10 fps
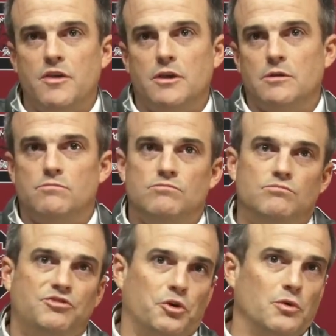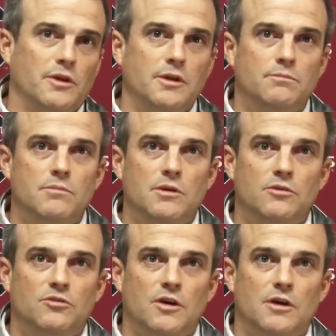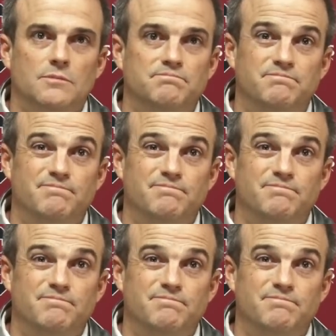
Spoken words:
I think it certainly is a